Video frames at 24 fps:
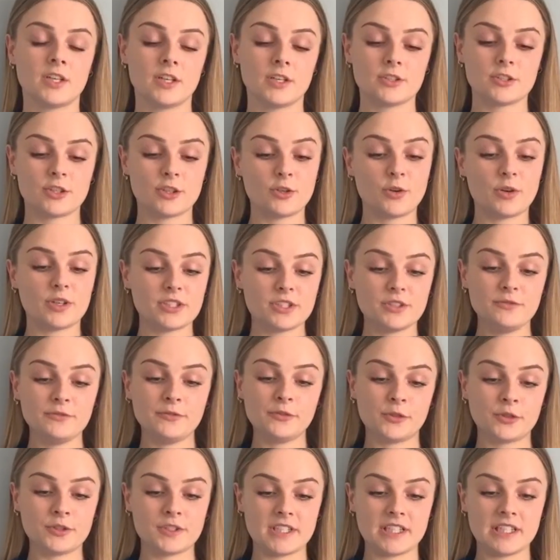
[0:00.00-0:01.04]
So question
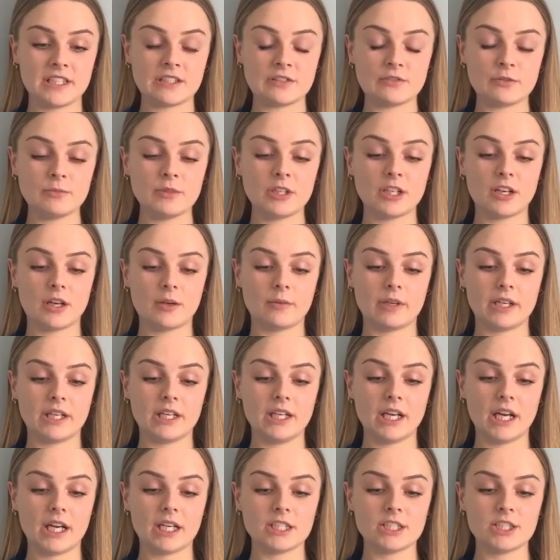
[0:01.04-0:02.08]
14 is from
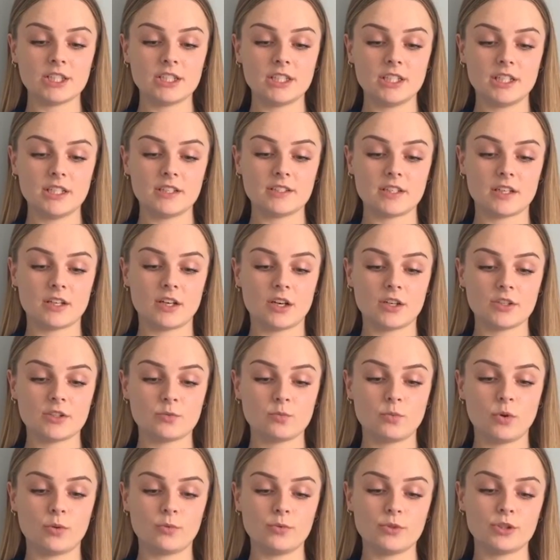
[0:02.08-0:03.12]
Chloe, and she has asked,
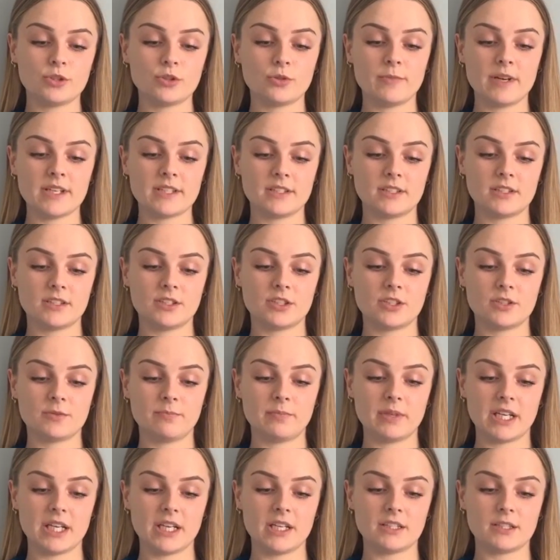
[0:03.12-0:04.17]
what would your message
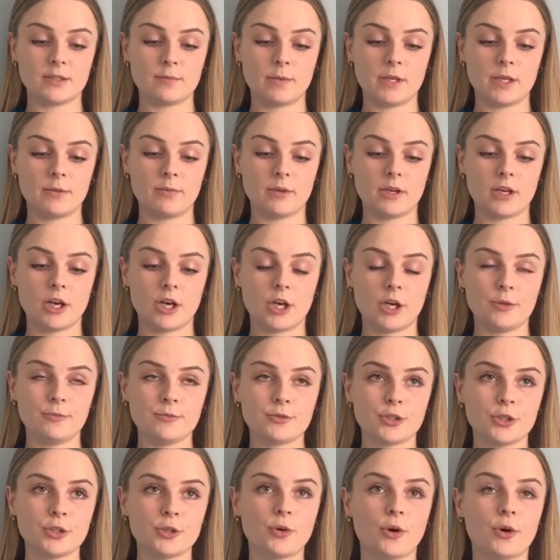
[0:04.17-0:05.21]
be to people at home
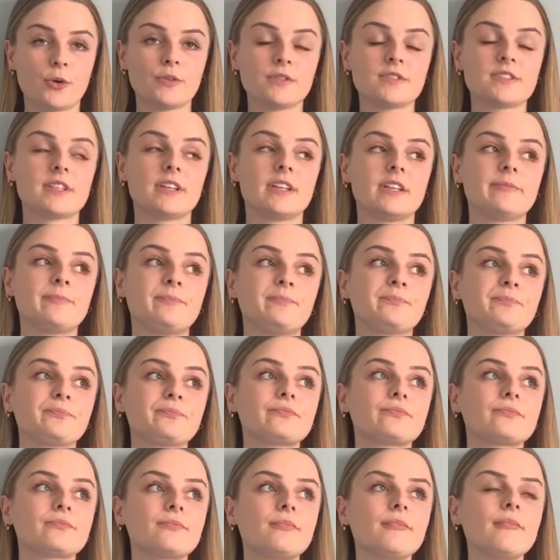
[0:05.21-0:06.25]
during quarantine?
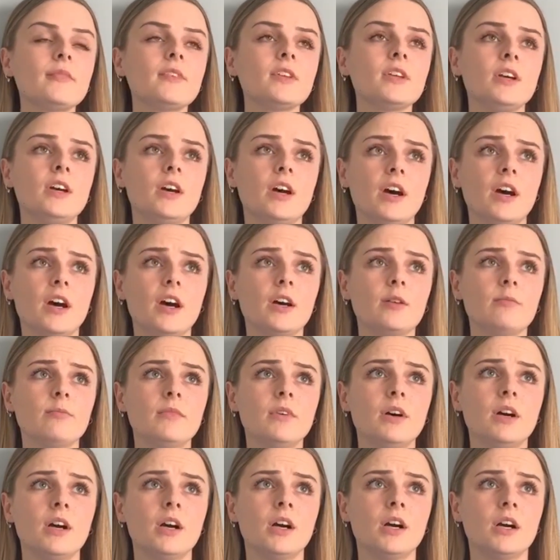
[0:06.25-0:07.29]

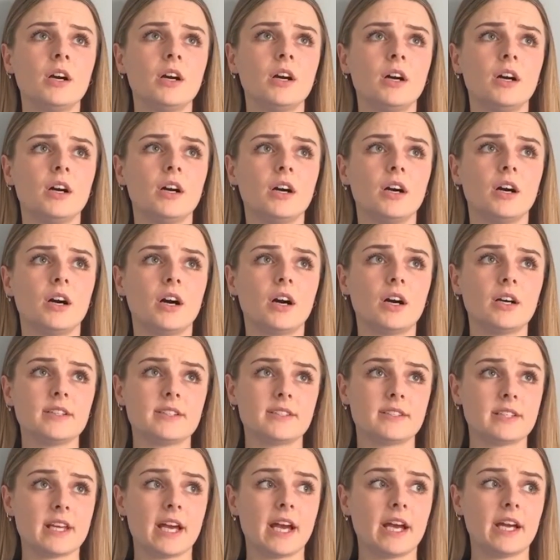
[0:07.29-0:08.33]
I'd
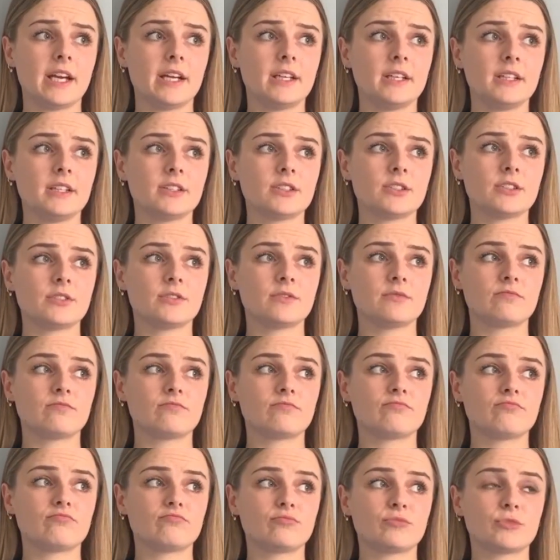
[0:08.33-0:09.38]
say
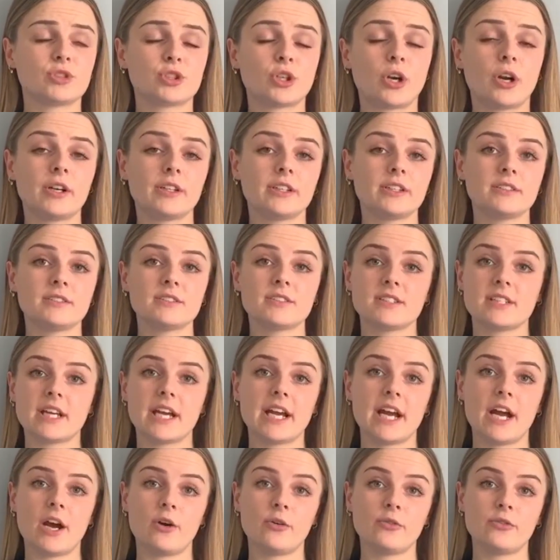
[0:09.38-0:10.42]
try and
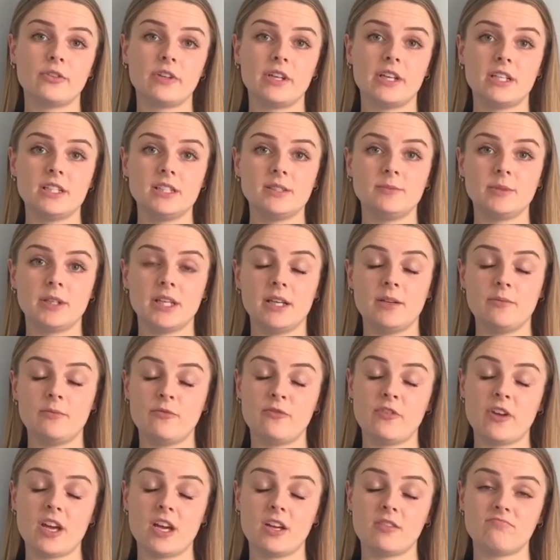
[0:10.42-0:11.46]
stay healthy, keep
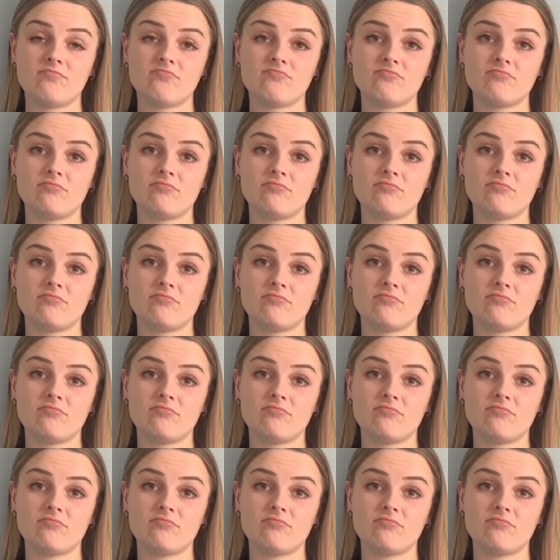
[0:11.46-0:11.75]
fit,